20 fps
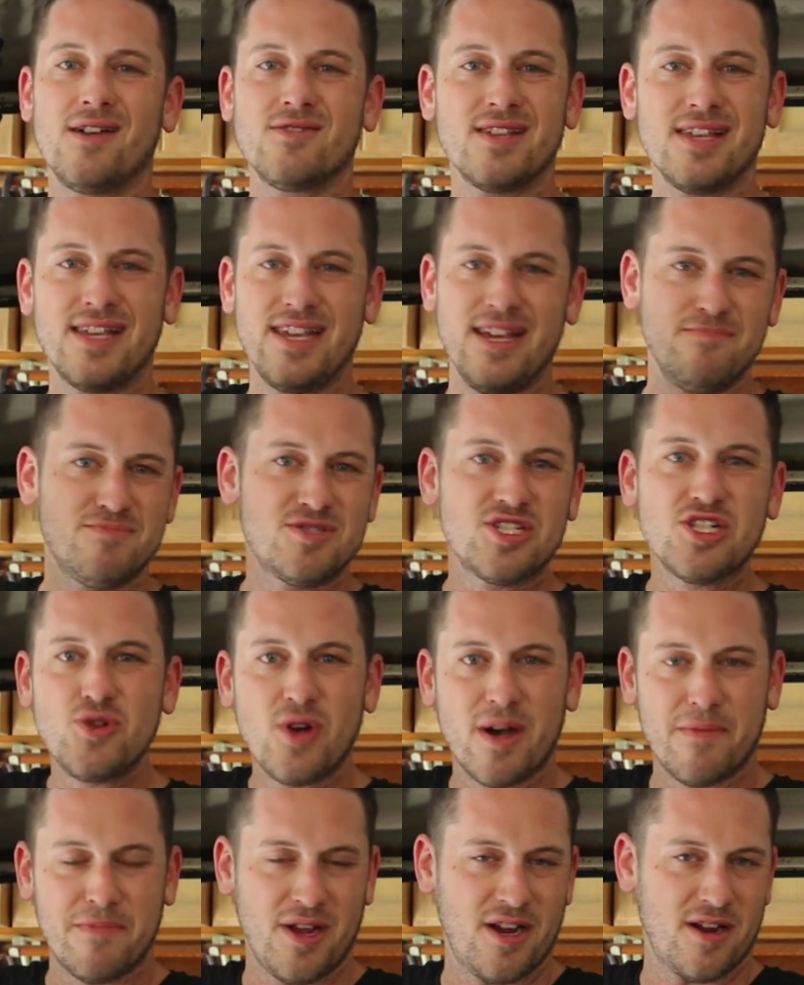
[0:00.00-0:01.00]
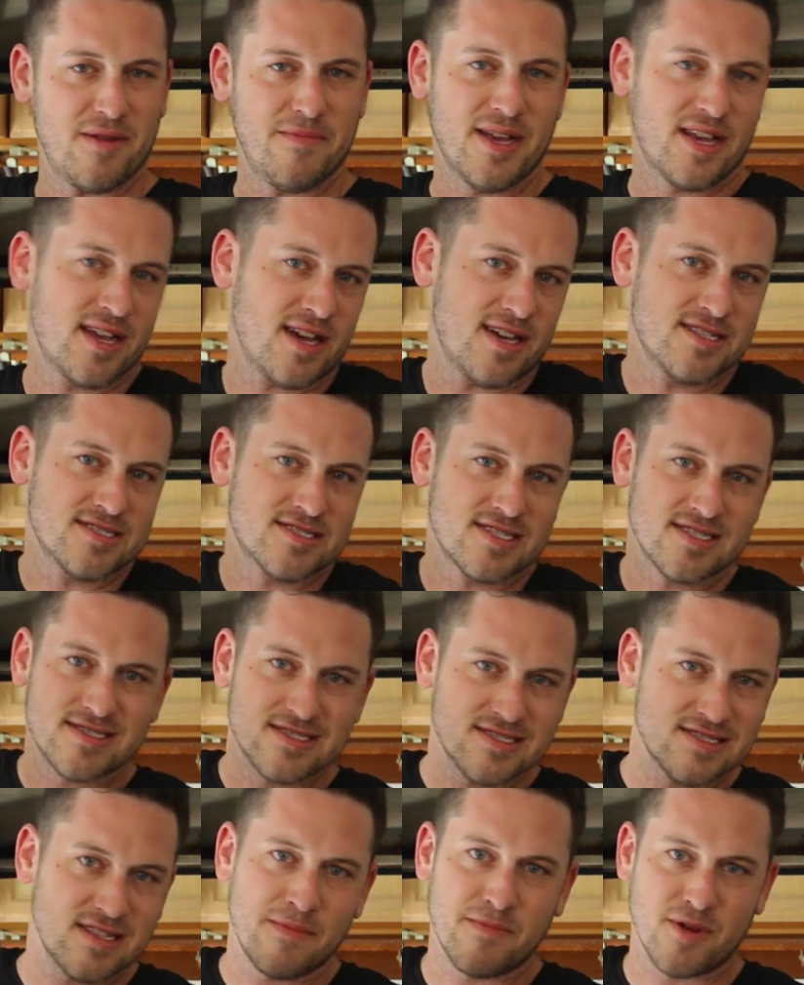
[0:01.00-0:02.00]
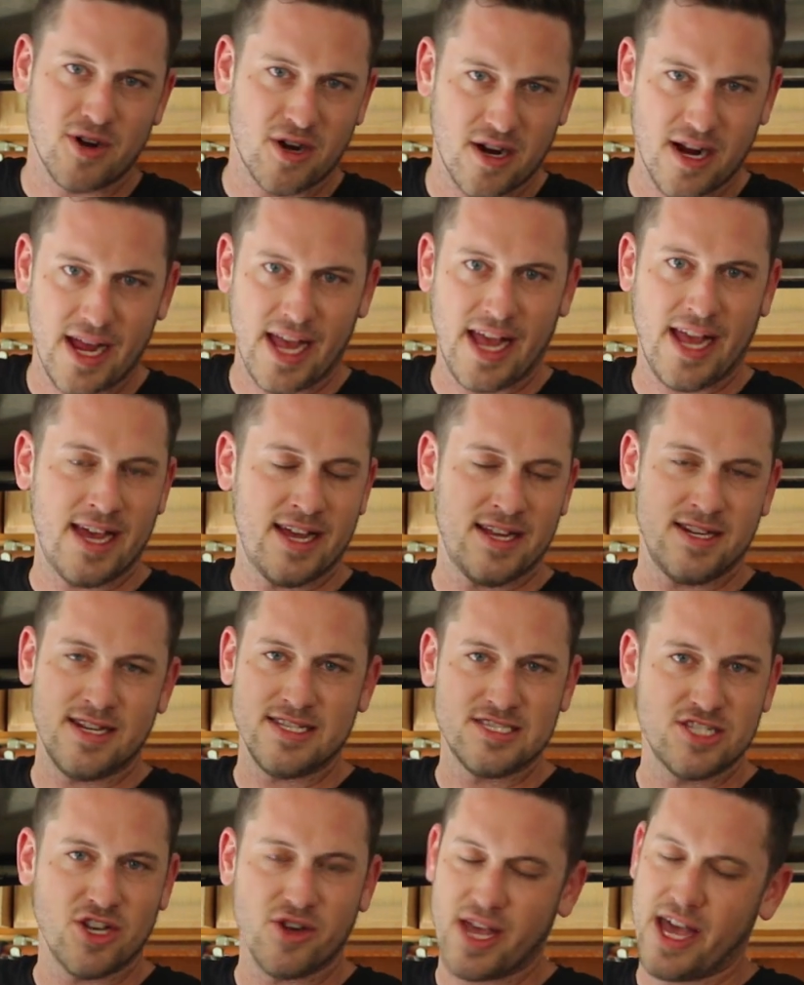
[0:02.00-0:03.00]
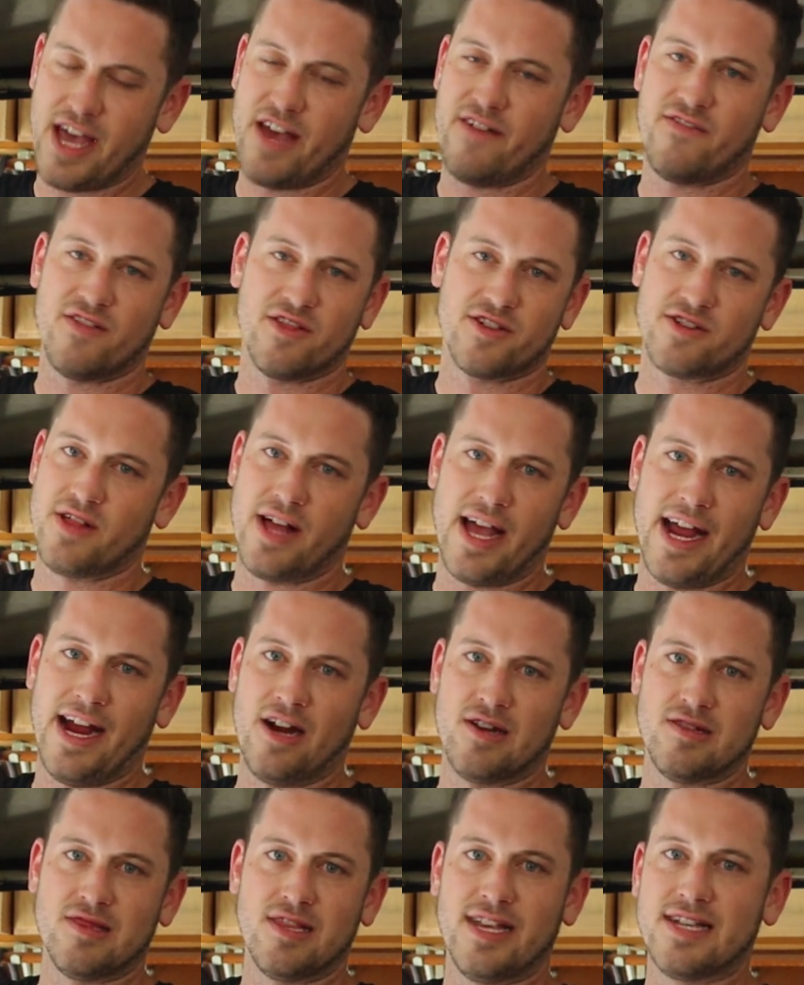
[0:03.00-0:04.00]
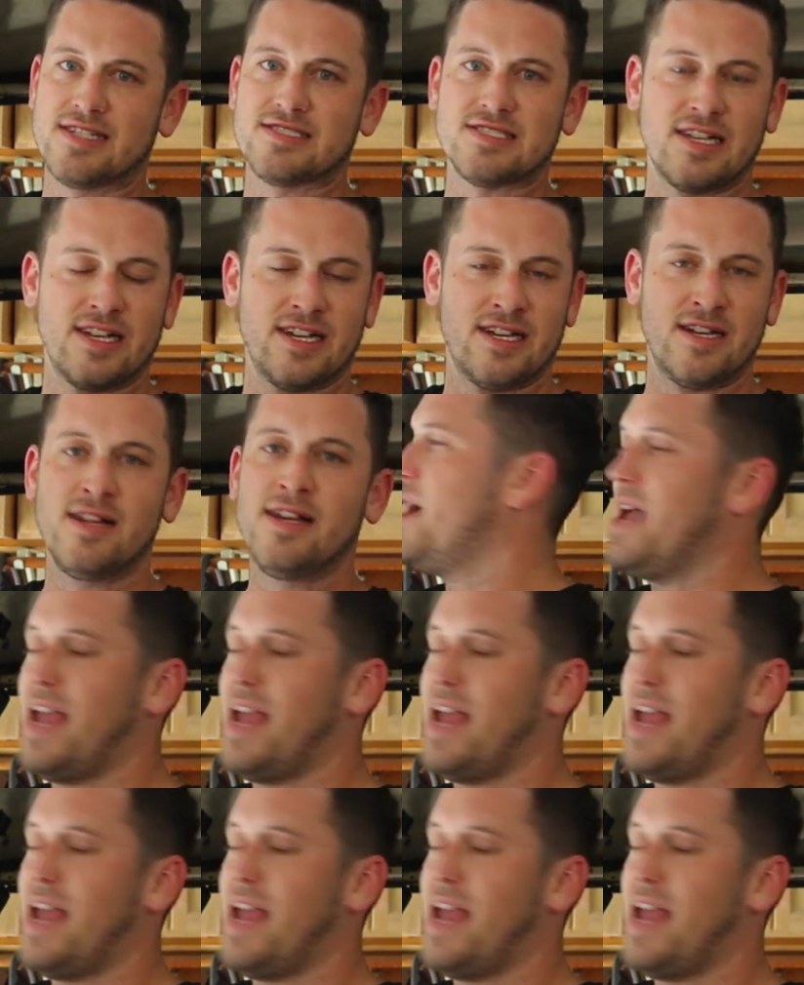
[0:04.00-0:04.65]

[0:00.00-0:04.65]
only keep two up here because it's summer and it's okay if a little air leaks in.